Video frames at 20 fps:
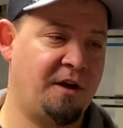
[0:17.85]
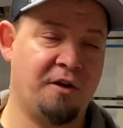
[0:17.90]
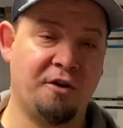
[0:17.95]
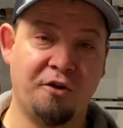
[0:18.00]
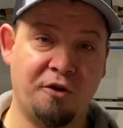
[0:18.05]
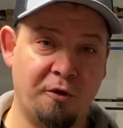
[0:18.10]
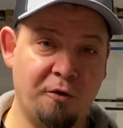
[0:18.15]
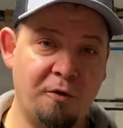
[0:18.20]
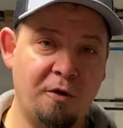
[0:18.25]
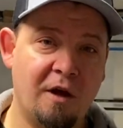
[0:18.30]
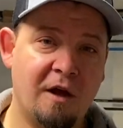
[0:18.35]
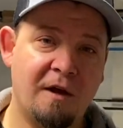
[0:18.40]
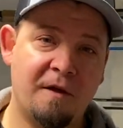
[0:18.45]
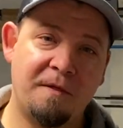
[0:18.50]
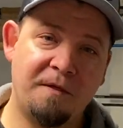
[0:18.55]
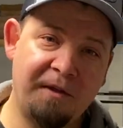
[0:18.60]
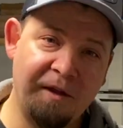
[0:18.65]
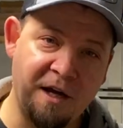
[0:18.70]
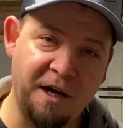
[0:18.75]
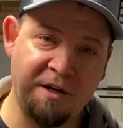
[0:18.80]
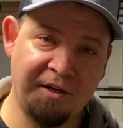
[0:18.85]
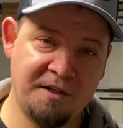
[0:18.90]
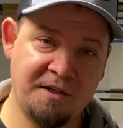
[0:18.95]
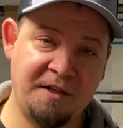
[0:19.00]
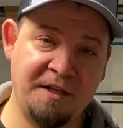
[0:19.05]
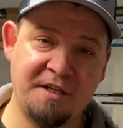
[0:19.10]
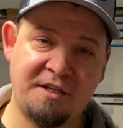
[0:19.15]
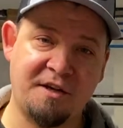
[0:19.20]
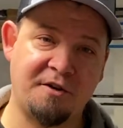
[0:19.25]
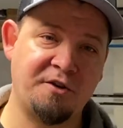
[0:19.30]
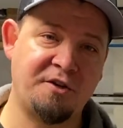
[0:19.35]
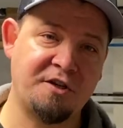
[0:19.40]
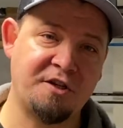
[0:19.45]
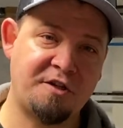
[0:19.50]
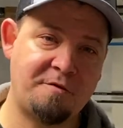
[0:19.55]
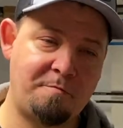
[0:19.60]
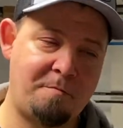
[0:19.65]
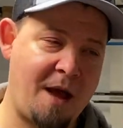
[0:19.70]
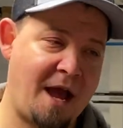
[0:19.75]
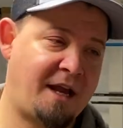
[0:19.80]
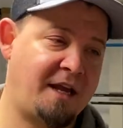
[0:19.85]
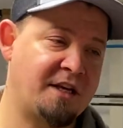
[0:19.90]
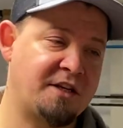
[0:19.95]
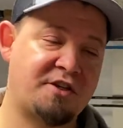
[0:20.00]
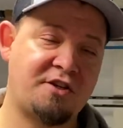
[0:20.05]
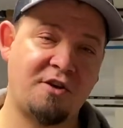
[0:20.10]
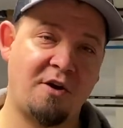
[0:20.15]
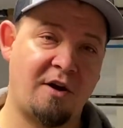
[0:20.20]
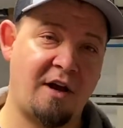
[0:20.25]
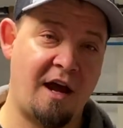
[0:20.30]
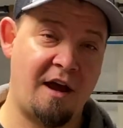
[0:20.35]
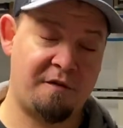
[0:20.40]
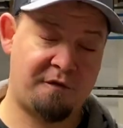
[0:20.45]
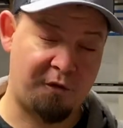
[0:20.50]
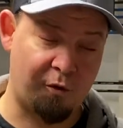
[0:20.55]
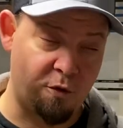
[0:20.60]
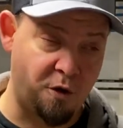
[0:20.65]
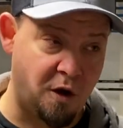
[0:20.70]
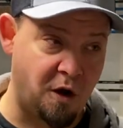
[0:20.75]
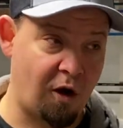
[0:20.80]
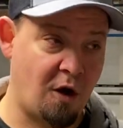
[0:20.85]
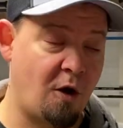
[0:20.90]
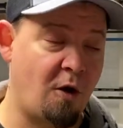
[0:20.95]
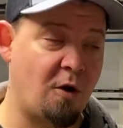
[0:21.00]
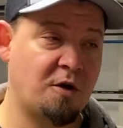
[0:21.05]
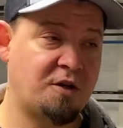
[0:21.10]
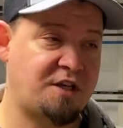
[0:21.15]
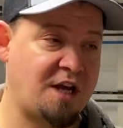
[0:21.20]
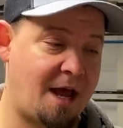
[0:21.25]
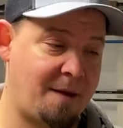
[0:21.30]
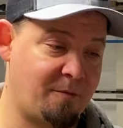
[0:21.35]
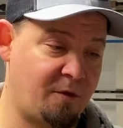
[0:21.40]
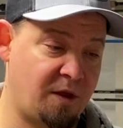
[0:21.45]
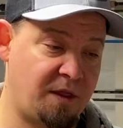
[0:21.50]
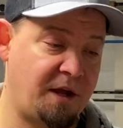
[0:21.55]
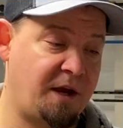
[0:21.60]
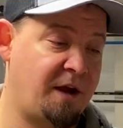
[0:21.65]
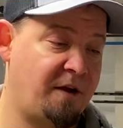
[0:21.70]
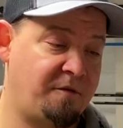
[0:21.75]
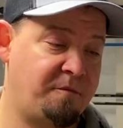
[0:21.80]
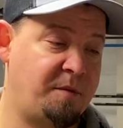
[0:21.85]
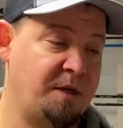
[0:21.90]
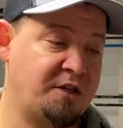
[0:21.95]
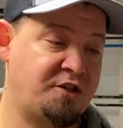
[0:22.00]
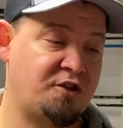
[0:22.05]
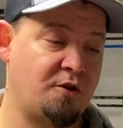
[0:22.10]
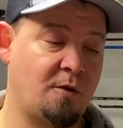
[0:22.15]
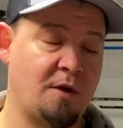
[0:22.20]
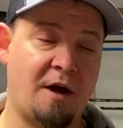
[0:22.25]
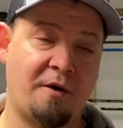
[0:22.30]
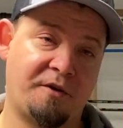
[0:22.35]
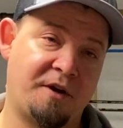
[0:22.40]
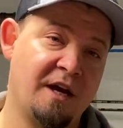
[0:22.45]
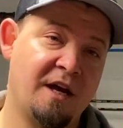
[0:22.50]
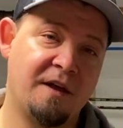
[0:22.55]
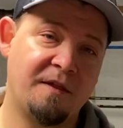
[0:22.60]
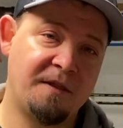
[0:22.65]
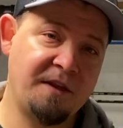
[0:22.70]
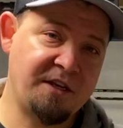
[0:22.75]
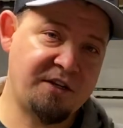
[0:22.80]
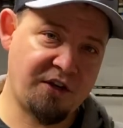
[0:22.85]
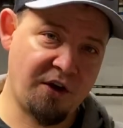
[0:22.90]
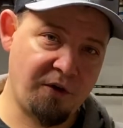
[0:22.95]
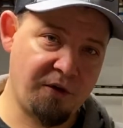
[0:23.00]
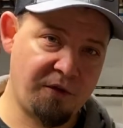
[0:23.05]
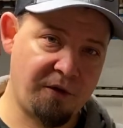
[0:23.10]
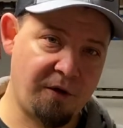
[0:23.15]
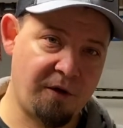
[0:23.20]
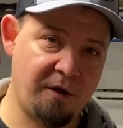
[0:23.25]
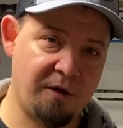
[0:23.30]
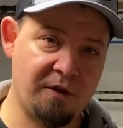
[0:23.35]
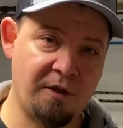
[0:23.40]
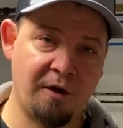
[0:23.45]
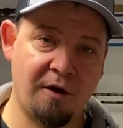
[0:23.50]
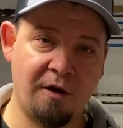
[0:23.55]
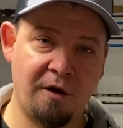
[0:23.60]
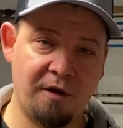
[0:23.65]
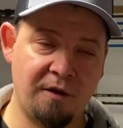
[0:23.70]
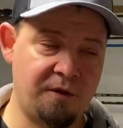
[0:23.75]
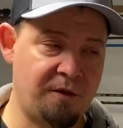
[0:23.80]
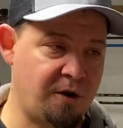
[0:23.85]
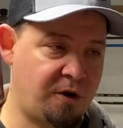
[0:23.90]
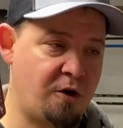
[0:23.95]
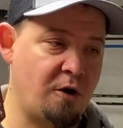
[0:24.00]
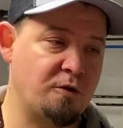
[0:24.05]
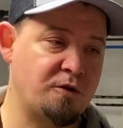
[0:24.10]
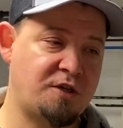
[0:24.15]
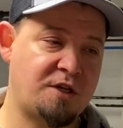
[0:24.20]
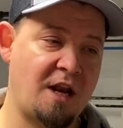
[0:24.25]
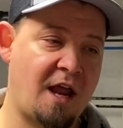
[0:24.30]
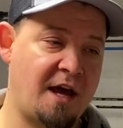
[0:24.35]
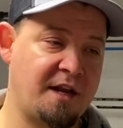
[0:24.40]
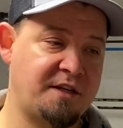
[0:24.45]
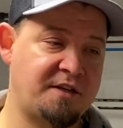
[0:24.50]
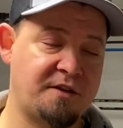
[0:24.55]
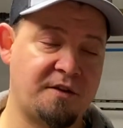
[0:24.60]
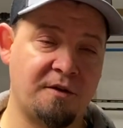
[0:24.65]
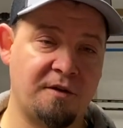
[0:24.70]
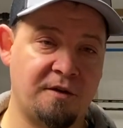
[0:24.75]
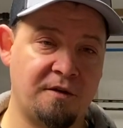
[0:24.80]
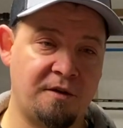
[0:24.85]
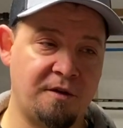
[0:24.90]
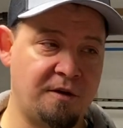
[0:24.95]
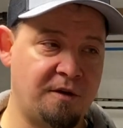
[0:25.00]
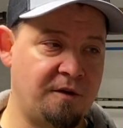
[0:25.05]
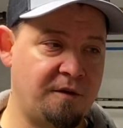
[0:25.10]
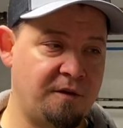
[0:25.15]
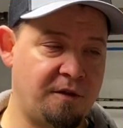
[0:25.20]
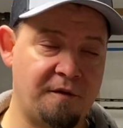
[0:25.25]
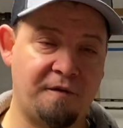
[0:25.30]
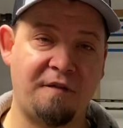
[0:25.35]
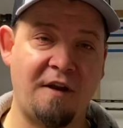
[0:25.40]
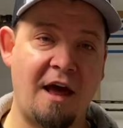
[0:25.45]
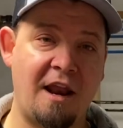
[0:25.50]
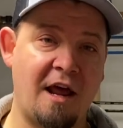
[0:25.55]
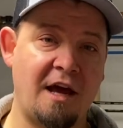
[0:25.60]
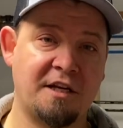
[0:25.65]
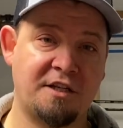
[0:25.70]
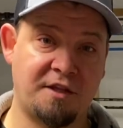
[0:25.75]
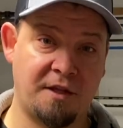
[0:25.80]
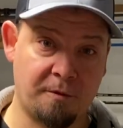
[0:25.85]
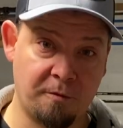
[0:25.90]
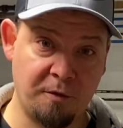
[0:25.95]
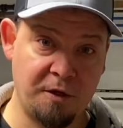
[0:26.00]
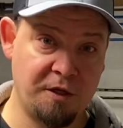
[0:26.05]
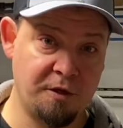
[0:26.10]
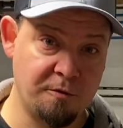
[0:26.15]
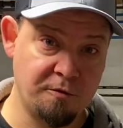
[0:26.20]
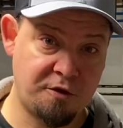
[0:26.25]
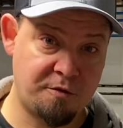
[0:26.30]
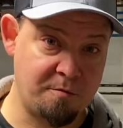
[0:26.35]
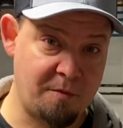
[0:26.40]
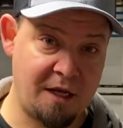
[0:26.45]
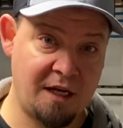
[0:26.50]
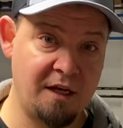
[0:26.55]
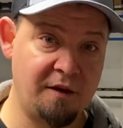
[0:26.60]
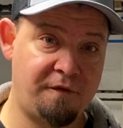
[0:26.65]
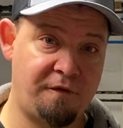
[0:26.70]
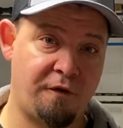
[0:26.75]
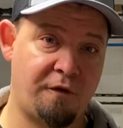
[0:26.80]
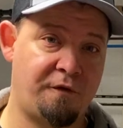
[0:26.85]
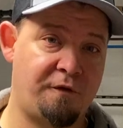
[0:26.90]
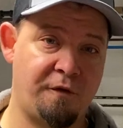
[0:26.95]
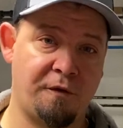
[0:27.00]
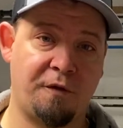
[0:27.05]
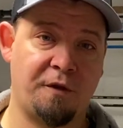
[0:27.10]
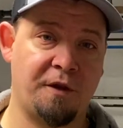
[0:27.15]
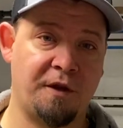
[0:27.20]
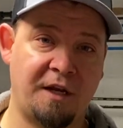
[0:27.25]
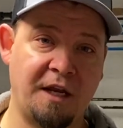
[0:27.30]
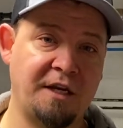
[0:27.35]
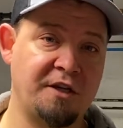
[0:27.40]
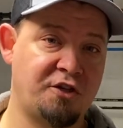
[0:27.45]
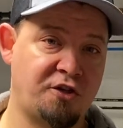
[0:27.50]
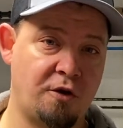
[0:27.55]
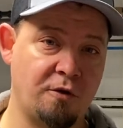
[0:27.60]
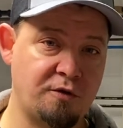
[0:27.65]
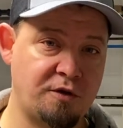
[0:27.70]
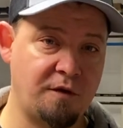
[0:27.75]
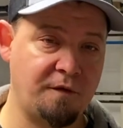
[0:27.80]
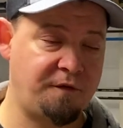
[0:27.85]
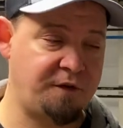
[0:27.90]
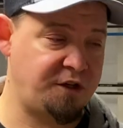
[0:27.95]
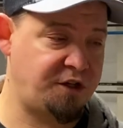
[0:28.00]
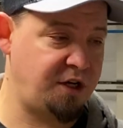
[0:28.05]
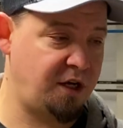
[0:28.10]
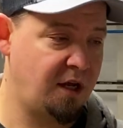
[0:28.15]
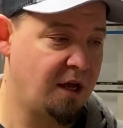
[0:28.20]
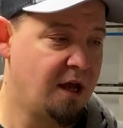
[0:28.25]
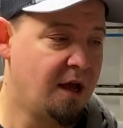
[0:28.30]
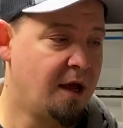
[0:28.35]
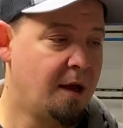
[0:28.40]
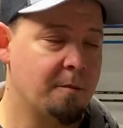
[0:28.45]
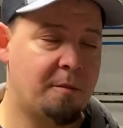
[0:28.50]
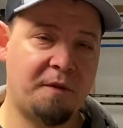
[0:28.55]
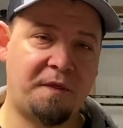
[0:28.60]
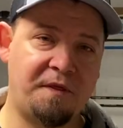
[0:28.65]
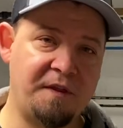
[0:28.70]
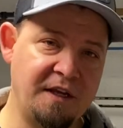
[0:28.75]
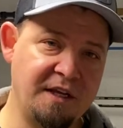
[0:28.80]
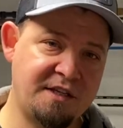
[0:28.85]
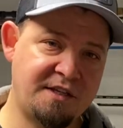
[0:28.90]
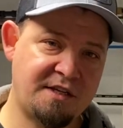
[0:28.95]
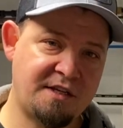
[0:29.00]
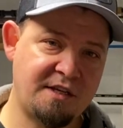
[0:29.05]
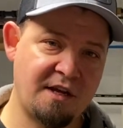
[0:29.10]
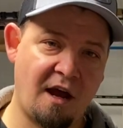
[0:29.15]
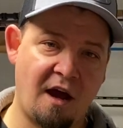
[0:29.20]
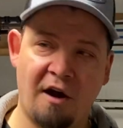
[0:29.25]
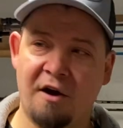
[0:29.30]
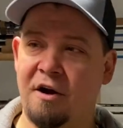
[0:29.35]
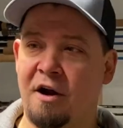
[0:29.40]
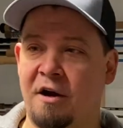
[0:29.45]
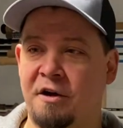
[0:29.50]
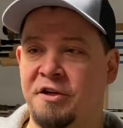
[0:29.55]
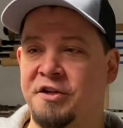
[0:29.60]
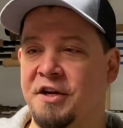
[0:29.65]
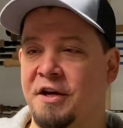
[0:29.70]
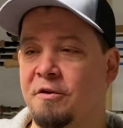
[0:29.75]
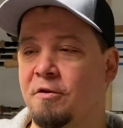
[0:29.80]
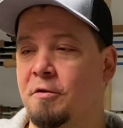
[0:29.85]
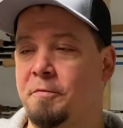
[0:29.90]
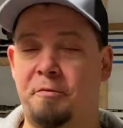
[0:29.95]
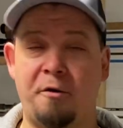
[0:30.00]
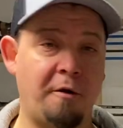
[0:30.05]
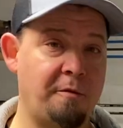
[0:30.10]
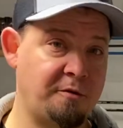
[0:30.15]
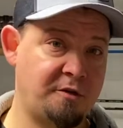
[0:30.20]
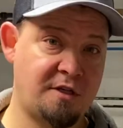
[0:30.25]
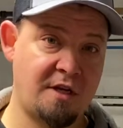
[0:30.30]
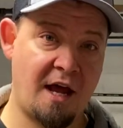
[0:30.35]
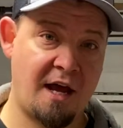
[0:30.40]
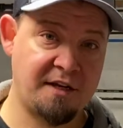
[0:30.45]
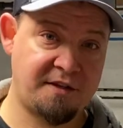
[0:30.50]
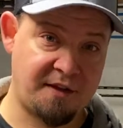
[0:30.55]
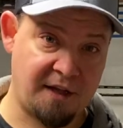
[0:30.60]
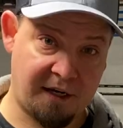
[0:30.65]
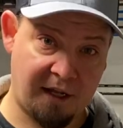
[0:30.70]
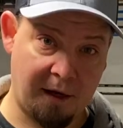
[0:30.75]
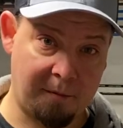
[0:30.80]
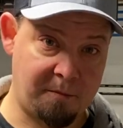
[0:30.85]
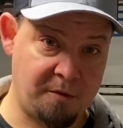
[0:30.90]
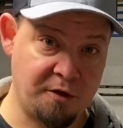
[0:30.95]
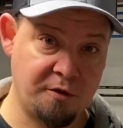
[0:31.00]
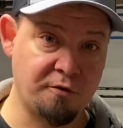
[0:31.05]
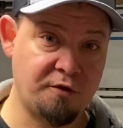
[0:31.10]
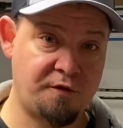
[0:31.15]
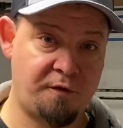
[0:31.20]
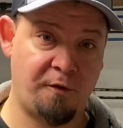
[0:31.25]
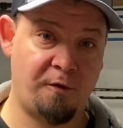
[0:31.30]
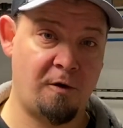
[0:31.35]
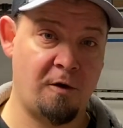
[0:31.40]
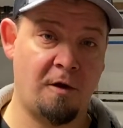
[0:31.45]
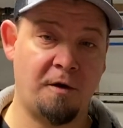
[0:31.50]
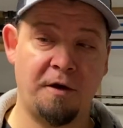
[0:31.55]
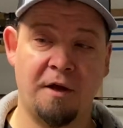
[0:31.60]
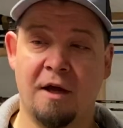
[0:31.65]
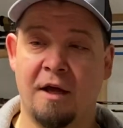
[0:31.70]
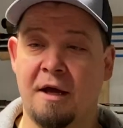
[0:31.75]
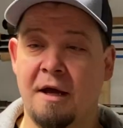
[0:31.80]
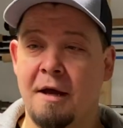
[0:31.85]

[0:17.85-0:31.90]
new. These are just back in stock after a long time where they have been sold out. These are the coastlines, the fly lines that we used mainly for the Danish coastal fishing, but these are general purpose lines that can be used for a lot.